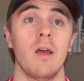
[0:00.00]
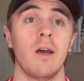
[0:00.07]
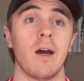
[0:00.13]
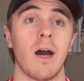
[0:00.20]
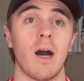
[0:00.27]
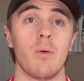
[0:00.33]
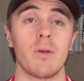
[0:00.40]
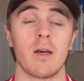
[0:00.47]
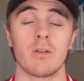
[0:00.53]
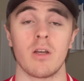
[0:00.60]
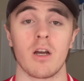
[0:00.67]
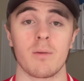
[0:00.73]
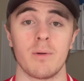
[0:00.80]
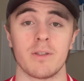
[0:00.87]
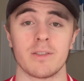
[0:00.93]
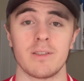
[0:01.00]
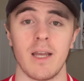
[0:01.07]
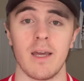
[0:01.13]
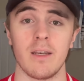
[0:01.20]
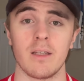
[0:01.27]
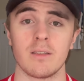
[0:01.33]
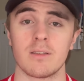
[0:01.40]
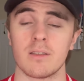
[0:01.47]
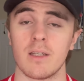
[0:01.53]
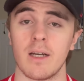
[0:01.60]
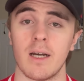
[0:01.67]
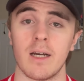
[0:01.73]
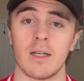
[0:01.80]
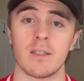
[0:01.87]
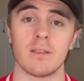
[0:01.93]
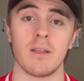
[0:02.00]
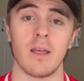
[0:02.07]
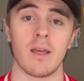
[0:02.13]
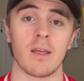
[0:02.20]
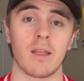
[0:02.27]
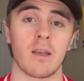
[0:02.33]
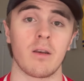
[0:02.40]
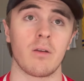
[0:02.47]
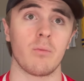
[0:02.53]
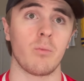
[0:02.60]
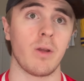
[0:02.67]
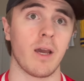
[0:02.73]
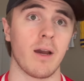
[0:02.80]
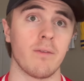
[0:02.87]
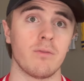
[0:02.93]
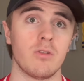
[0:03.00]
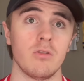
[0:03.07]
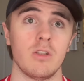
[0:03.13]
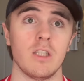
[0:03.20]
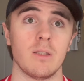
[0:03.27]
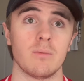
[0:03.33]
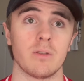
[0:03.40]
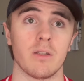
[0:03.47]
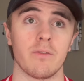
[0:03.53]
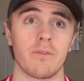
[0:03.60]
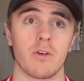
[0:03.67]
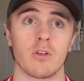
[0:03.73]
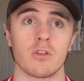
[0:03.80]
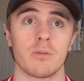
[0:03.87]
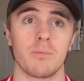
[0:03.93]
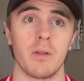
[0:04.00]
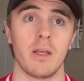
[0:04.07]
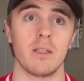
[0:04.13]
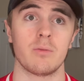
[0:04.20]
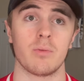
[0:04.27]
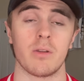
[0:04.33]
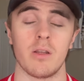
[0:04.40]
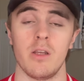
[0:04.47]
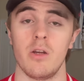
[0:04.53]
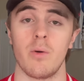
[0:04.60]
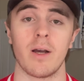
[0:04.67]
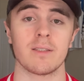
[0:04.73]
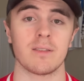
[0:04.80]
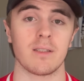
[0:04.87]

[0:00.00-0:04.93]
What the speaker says: We'll now talk about the standings, and we have two teams in first place with the U.S.